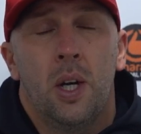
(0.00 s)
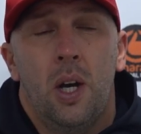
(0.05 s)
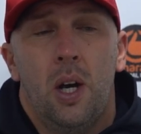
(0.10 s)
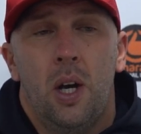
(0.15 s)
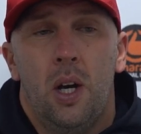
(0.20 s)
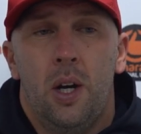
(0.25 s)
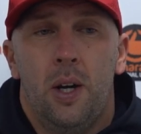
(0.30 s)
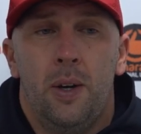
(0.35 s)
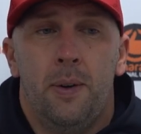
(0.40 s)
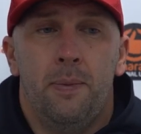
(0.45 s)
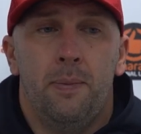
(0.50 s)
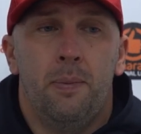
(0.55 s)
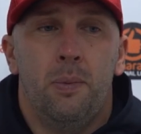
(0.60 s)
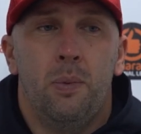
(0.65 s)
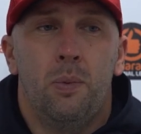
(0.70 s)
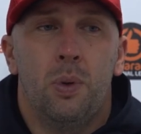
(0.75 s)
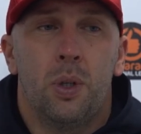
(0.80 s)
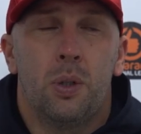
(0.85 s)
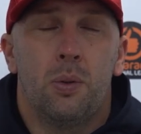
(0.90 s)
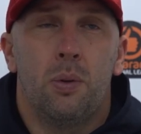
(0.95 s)
um,
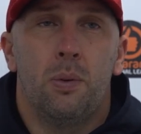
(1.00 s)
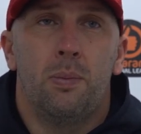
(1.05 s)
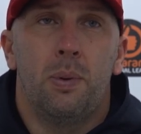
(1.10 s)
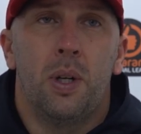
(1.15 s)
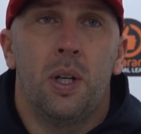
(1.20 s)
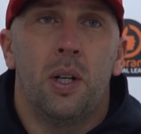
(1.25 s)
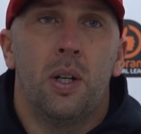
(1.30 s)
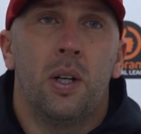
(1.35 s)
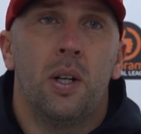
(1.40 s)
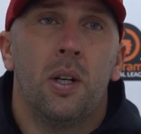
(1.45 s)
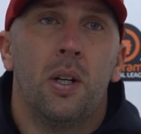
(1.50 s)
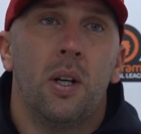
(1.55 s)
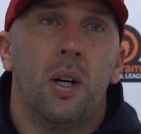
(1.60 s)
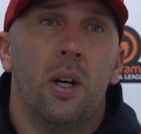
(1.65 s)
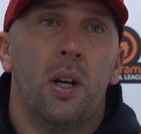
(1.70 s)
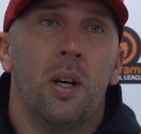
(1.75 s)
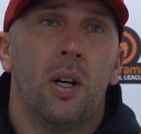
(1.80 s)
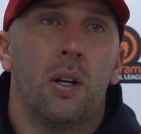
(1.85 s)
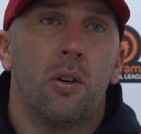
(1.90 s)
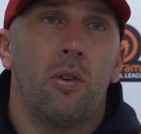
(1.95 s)
which we've been
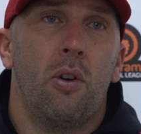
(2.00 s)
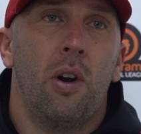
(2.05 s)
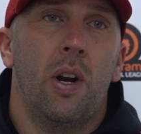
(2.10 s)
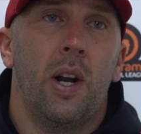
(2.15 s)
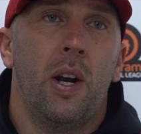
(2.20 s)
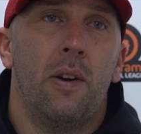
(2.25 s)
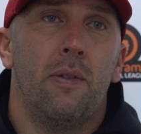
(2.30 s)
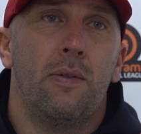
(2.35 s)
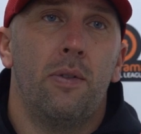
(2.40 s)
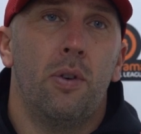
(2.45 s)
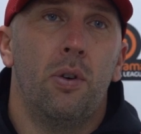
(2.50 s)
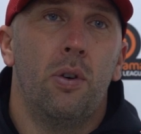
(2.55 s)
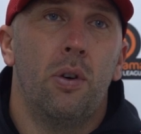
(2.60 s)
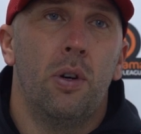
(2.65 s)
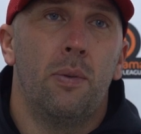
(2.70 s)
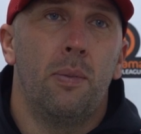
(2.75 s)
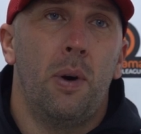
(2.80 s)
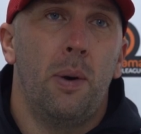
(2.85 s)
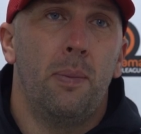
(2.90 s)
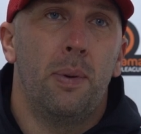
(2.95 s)
uh, crying out for,
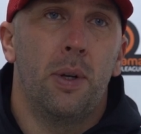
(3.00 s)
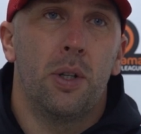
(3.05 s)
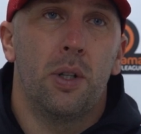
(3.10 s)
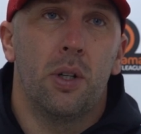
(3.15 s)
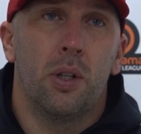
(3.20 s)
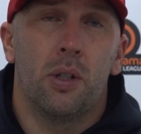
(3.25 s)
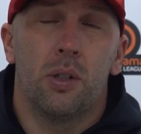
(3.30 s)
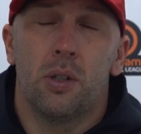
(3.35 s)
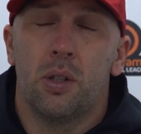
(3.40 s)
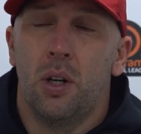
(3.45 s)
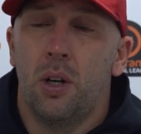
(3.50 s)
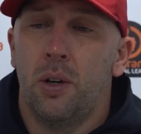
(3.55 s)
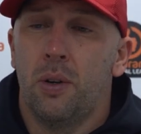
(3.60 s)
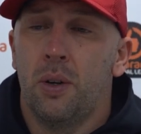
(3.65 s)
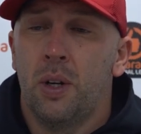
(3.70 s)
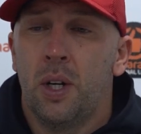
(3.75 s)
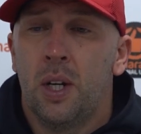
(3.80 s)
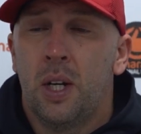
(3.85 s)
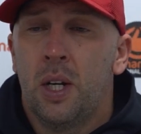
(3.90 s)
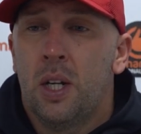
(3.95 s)
in my opinion. So,
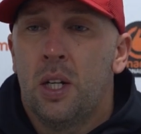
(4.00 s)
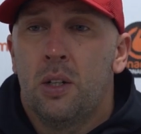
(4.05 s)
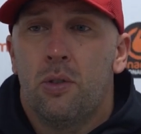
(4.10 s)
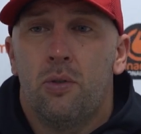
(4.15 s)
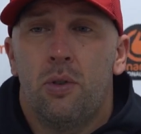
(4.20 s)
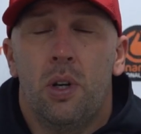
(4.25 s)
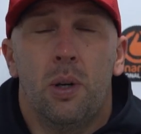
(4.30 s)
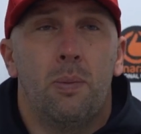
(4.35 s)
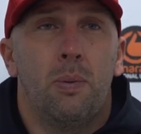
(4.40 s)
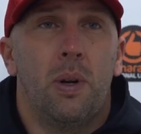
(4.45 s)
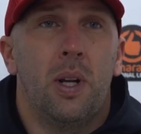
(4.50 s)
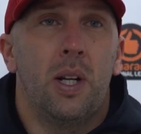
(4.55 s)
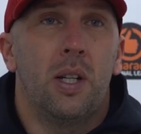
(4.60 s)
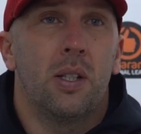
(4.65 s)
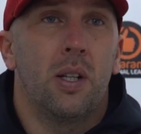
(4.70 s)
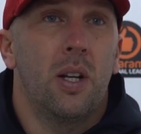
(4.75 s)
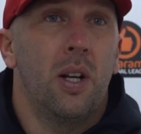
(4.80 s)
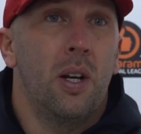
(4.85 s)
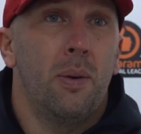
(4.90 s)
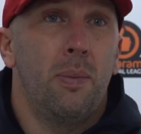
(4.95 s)
it's really
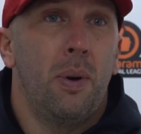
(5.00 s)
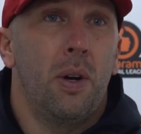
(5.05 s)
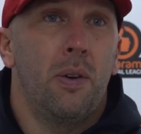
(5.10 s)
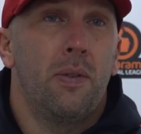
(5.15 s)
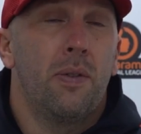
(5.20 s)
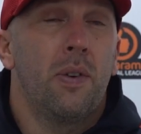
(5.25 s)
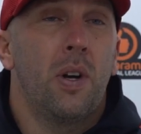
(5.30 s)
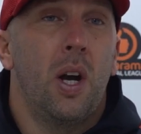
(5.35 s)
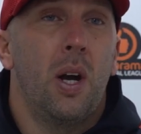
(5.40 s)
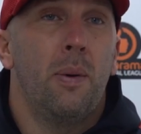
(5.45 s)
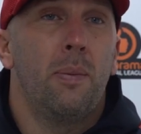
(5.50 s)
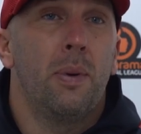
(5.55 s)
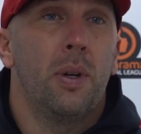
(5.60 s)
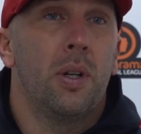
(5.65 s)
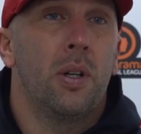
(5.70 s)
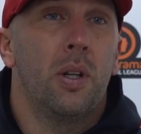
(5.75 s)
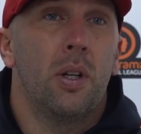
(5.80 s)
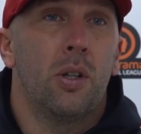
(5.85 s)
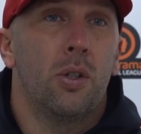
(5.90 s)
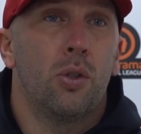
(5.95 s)
pleased that they're both come
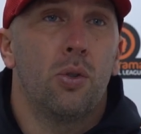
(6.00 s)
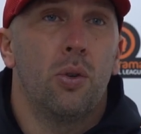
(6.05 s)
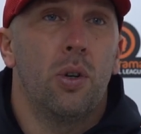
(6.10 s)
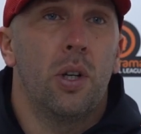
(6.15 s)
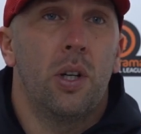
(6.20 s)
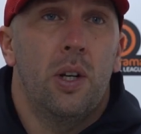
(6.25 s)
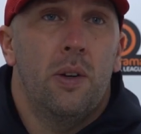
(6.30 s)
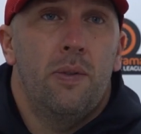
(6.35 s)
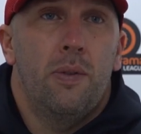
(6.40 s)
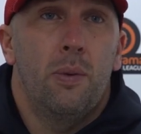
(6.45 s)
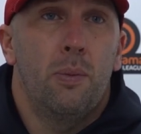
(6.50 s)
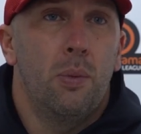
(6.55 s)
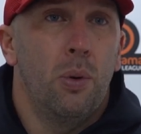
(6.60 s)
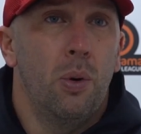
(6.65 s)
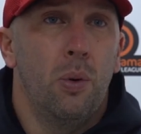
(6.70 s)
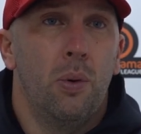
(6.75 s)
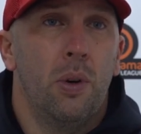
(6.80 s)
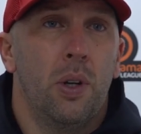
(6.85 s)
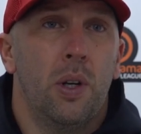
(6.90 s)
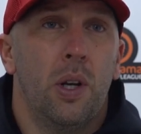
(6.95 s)
and enjoying their
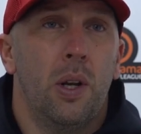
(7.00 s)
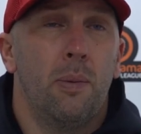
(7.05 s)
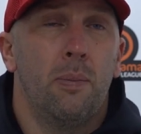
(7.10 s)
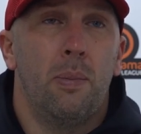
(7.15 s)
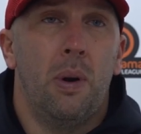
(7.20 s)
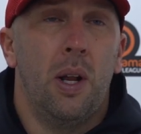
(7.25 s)
football and, and